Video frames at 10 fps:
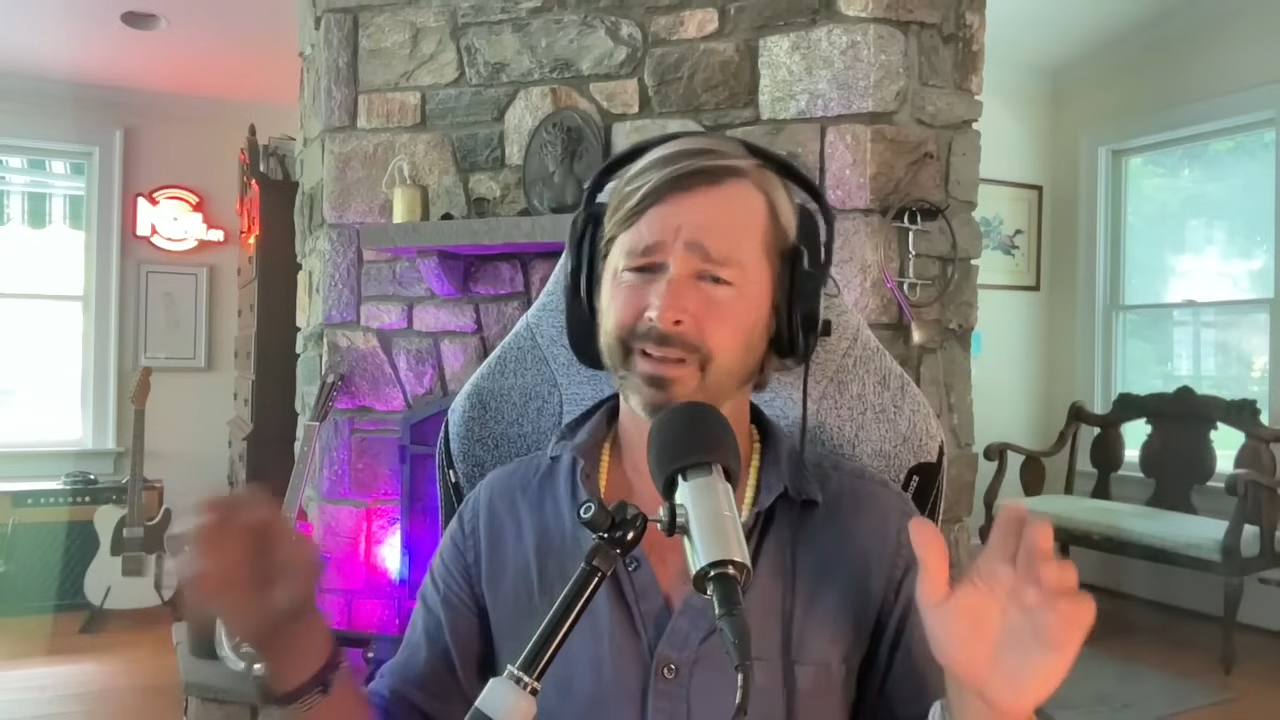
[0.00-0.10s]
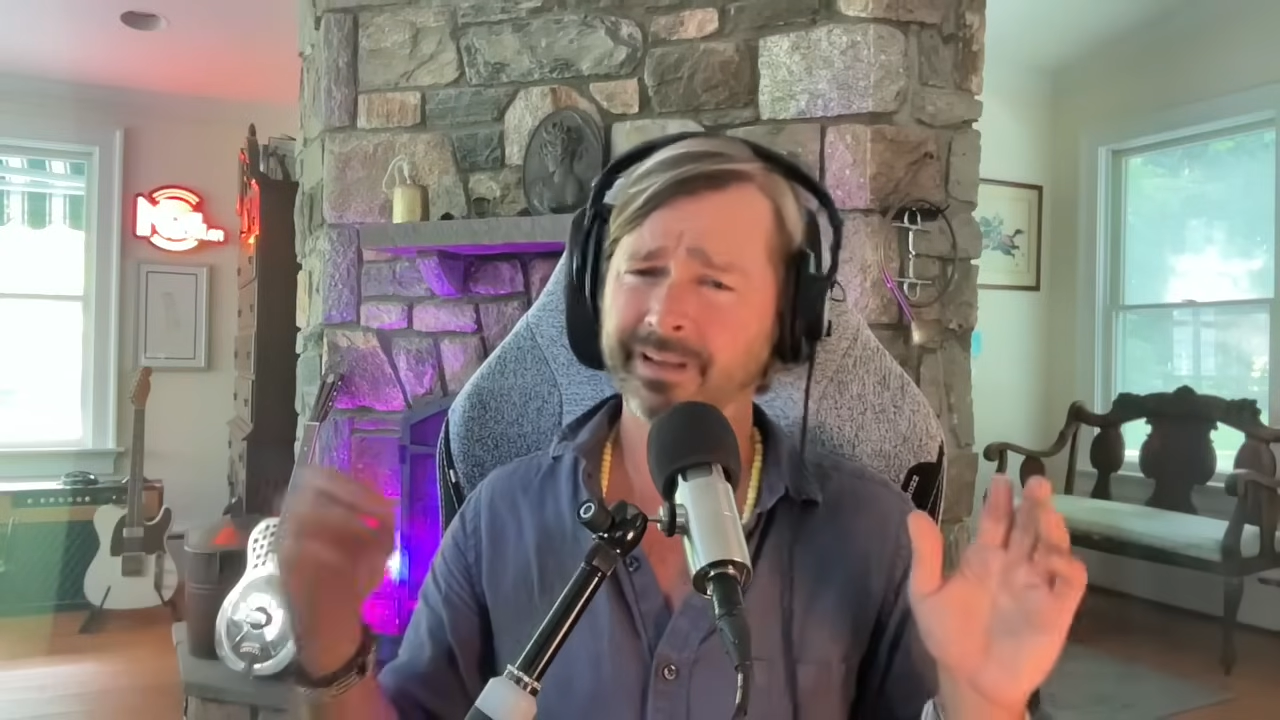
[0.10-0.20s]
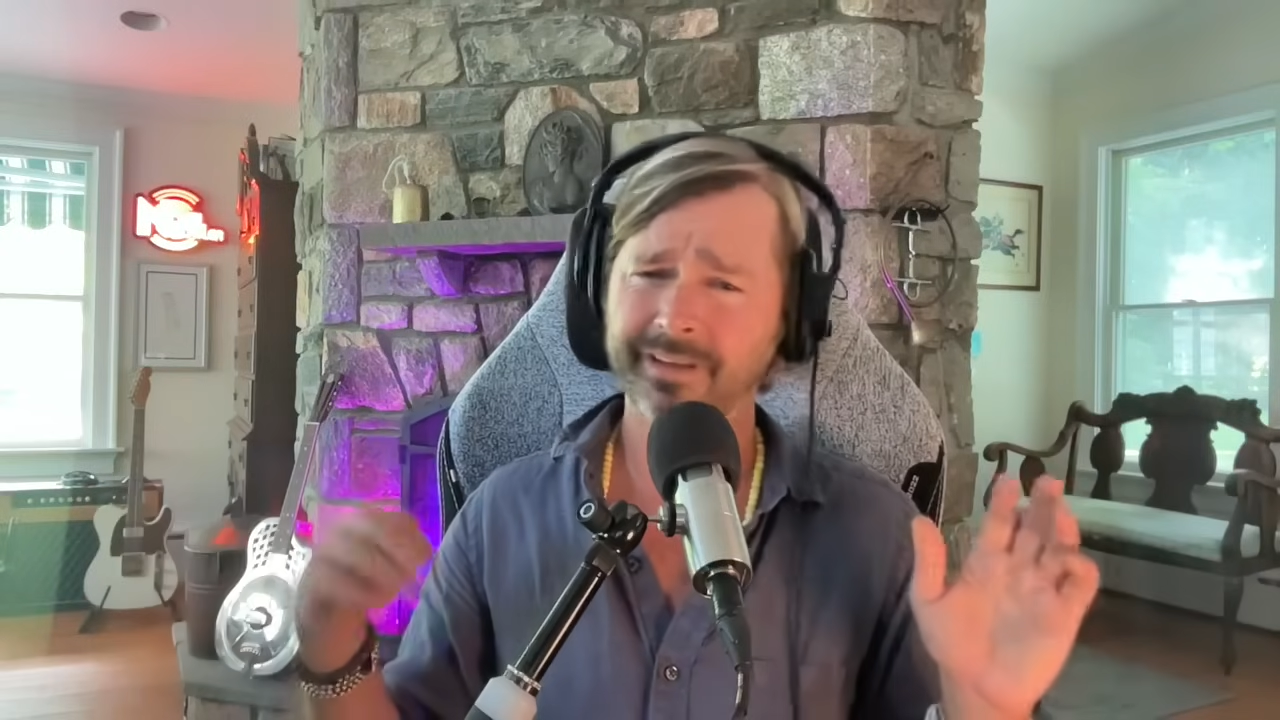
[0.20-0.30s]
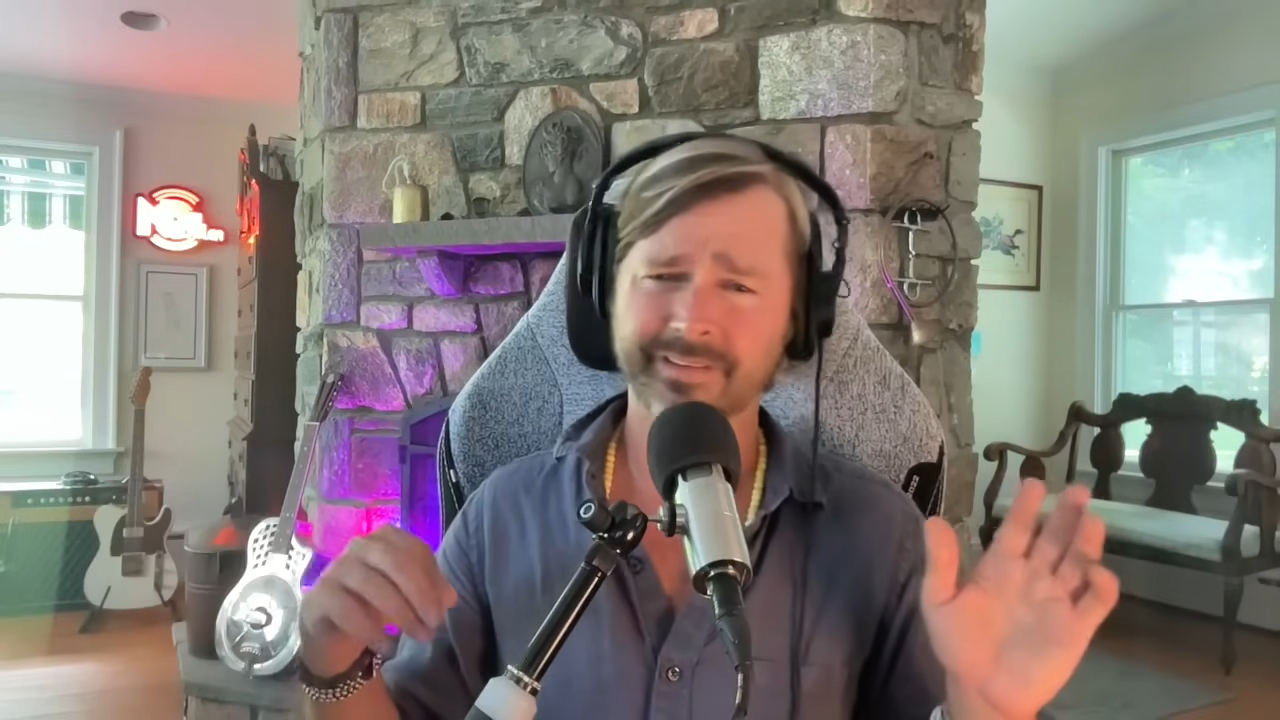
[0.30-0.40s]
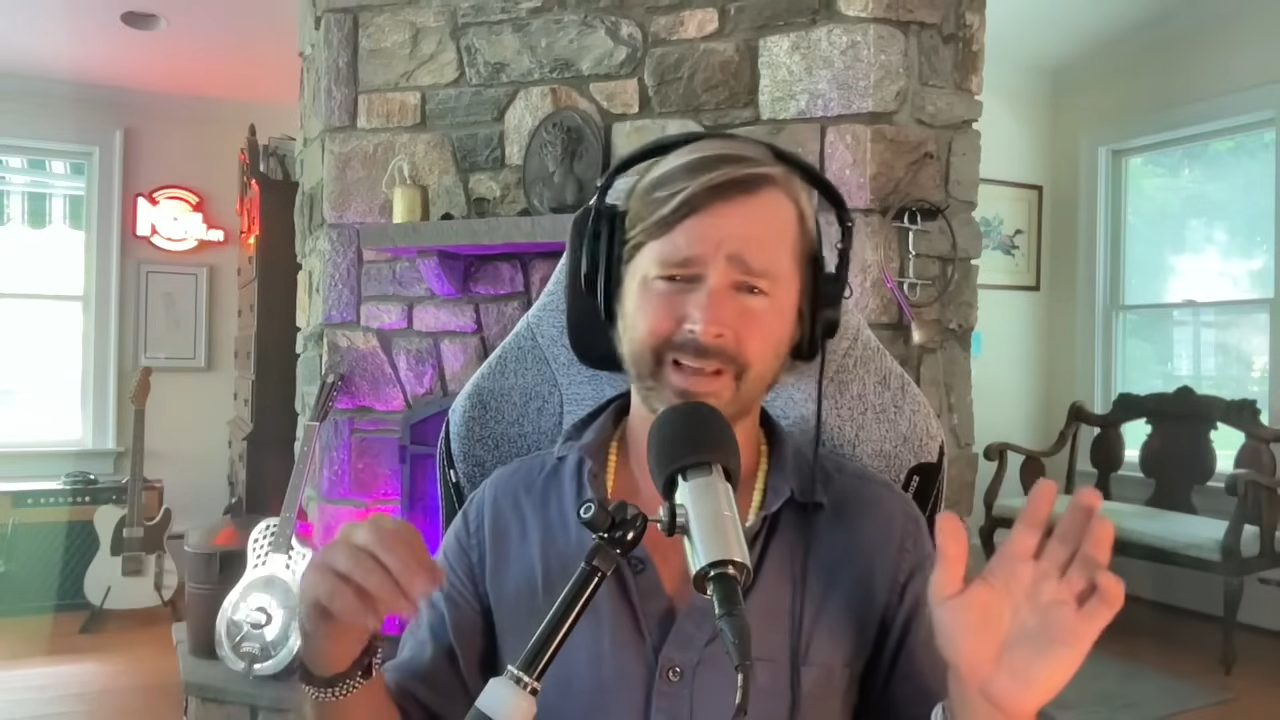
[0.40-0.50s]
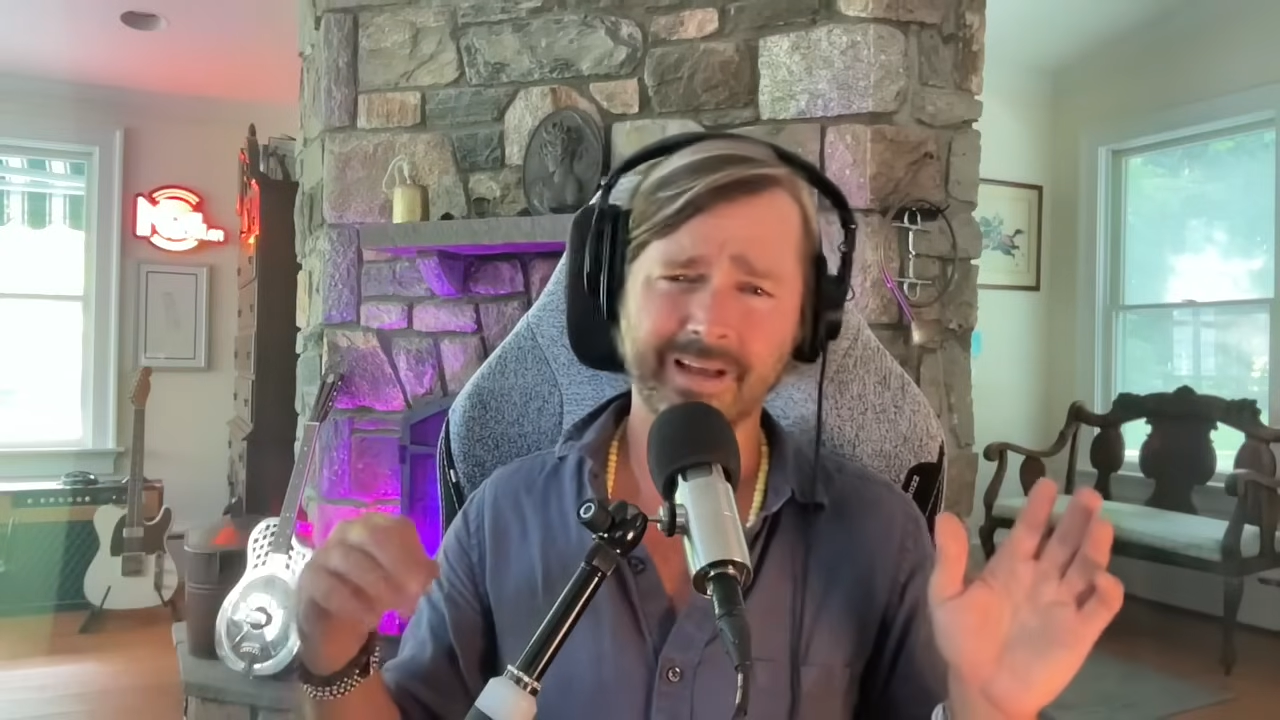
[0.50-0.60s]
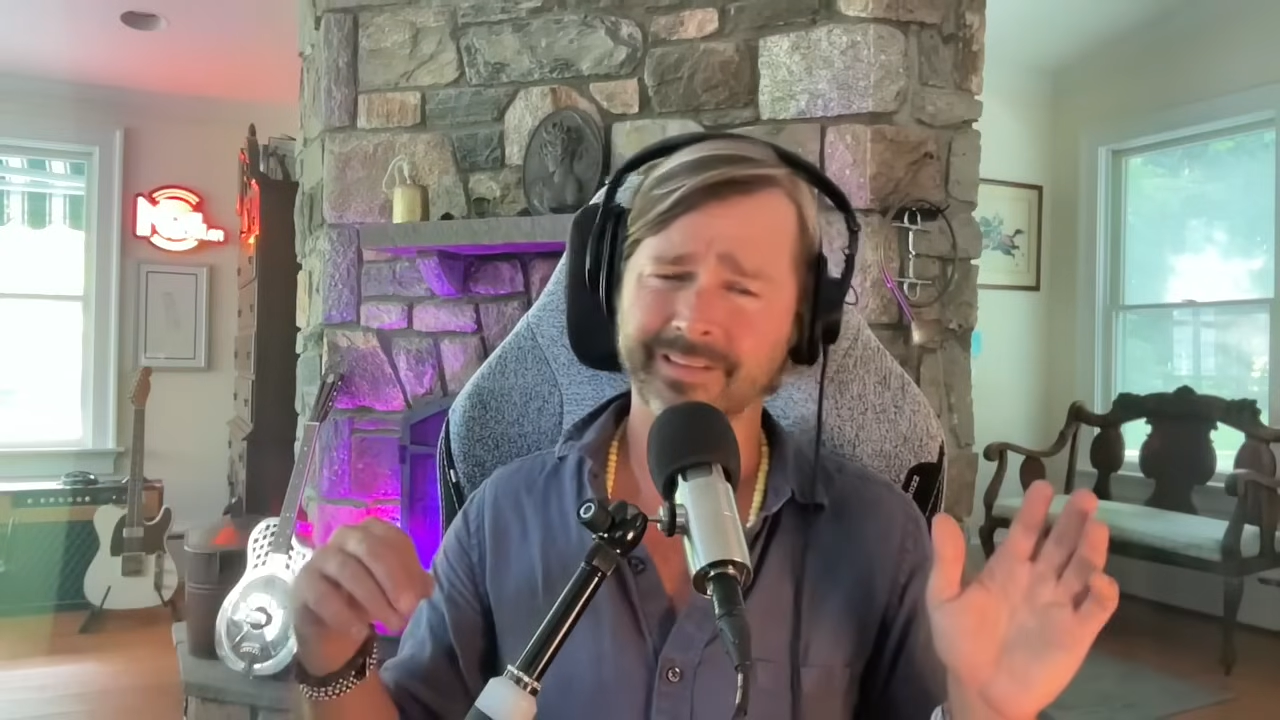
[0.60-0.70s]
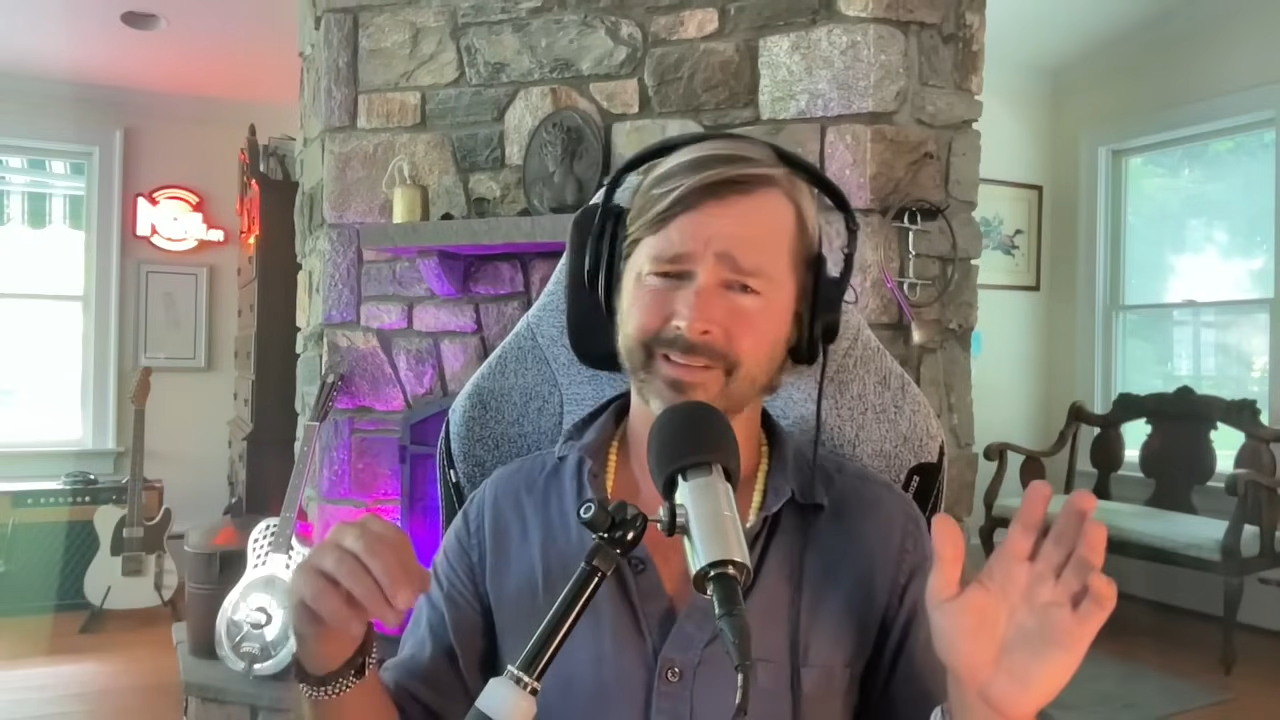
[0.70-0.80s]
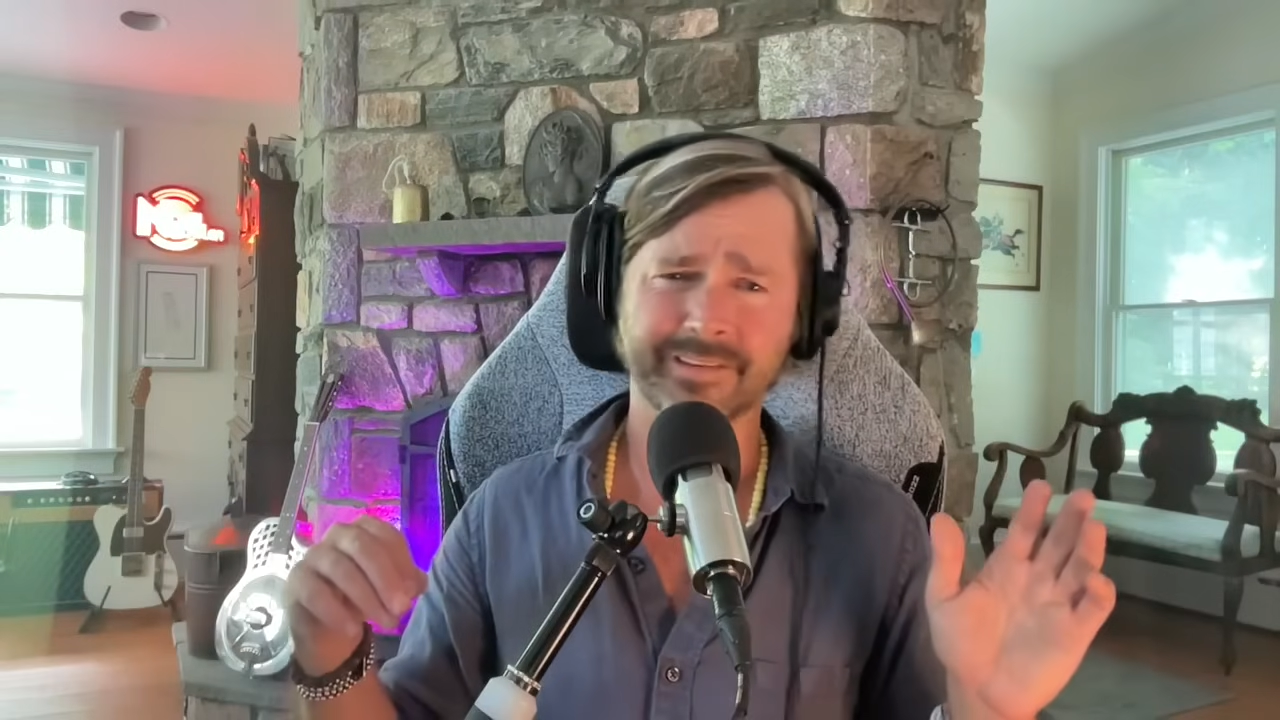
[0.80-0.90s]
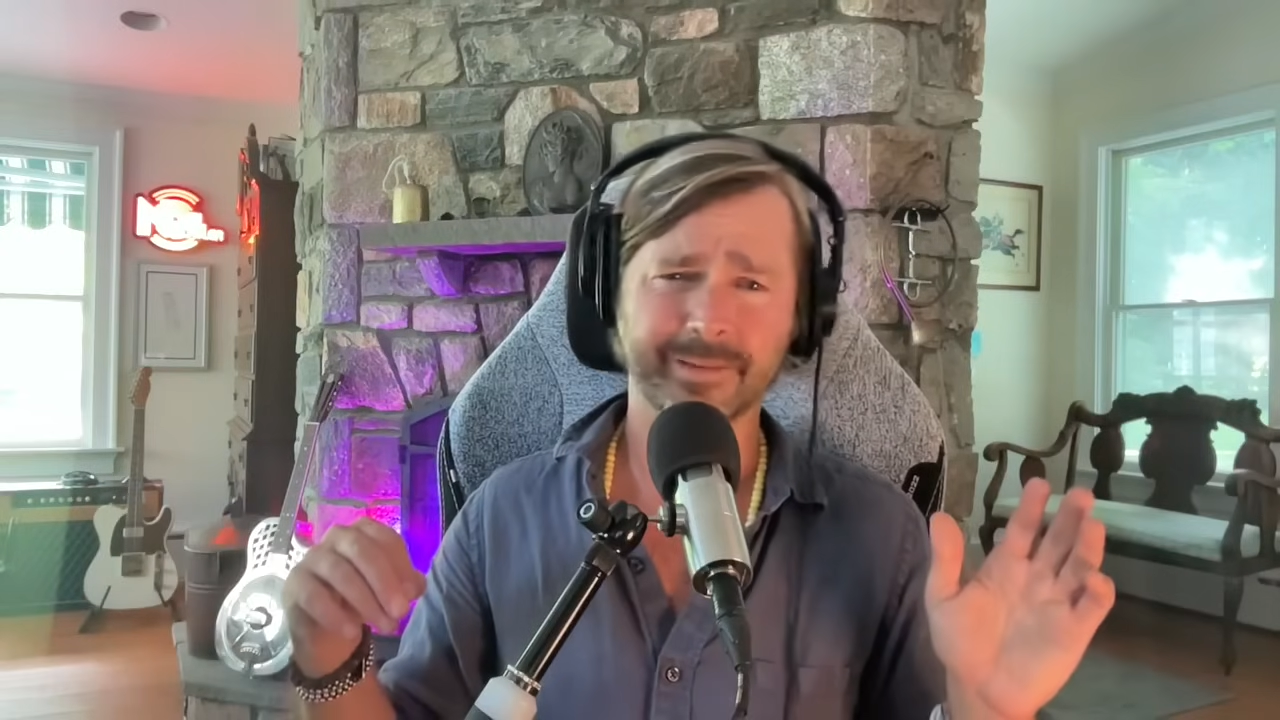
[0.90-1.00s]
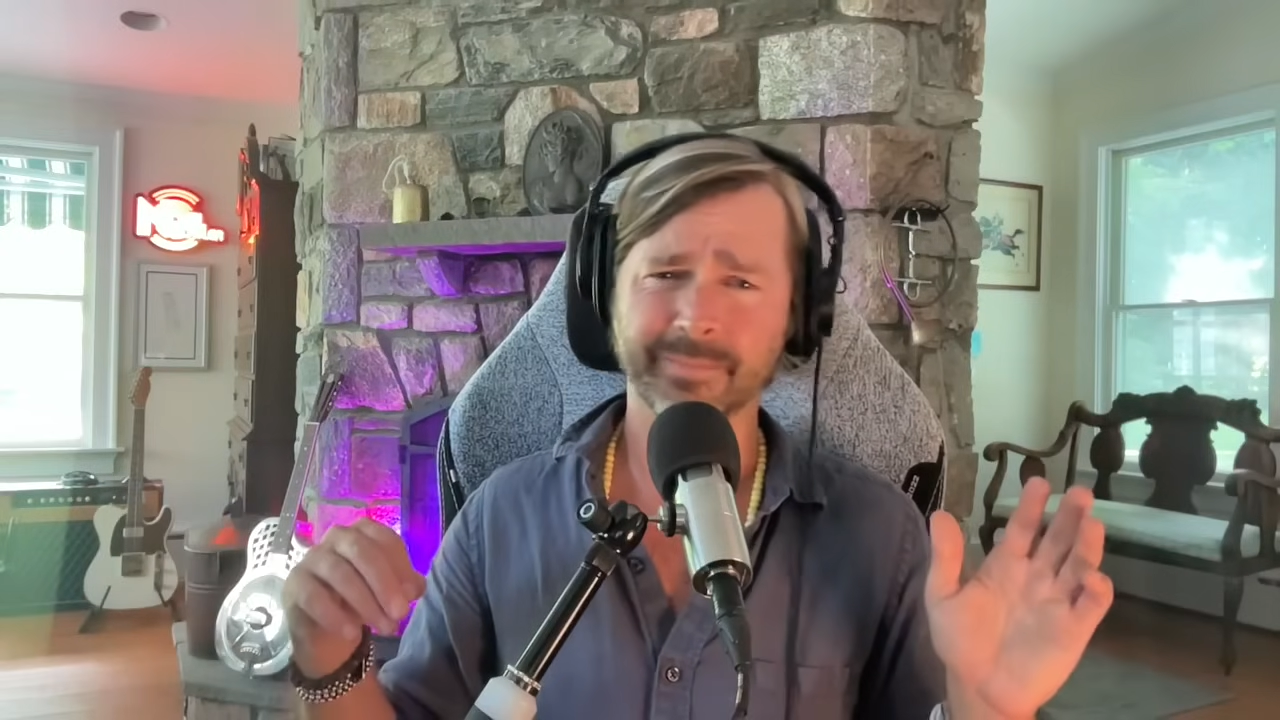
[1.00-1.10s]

He's not at the same